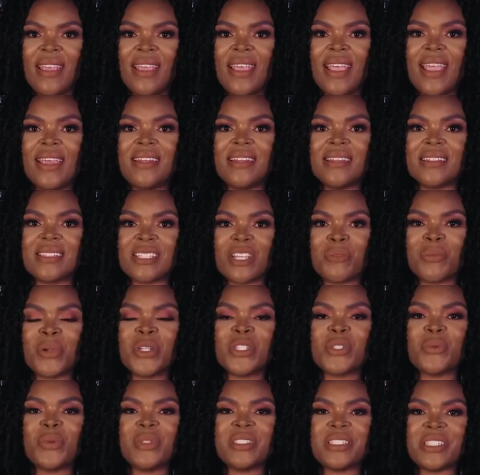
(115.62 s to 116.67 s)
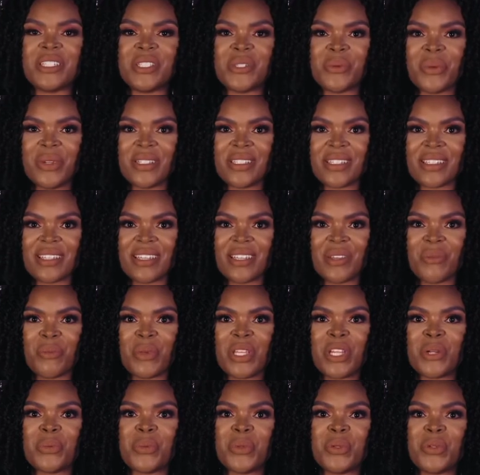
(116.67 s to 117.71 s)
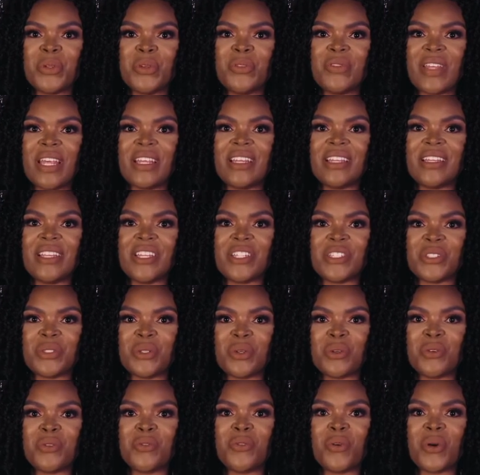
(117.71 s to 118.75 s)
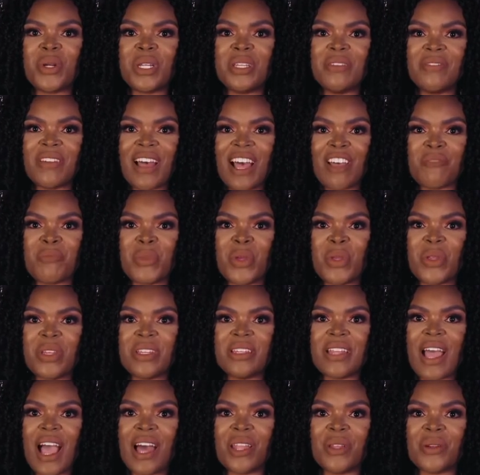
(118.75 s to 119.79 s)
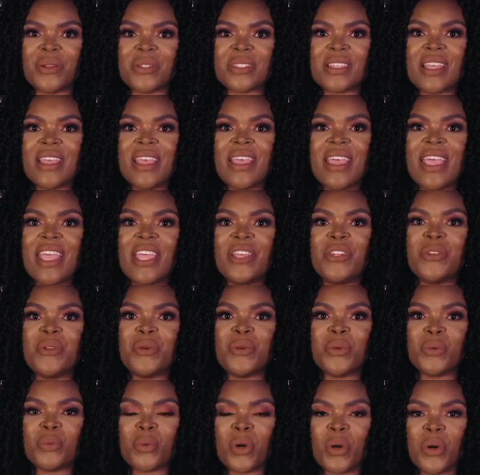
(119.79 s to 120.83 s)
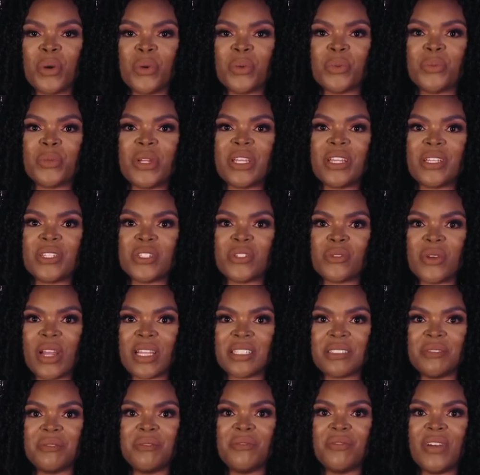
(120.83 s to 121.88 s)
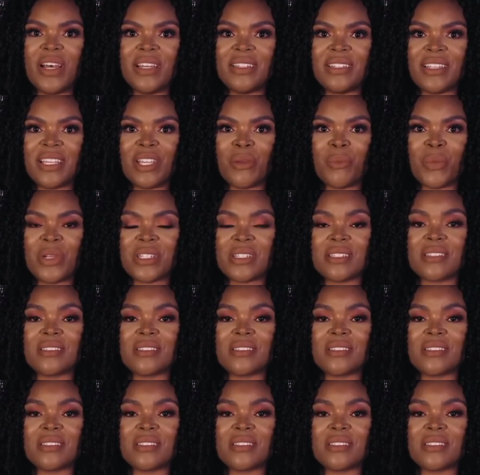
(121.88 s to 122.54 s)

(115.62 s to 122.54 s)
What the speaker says: In December 2020, we approved an additional $45 million in new road reconstruction funding, which is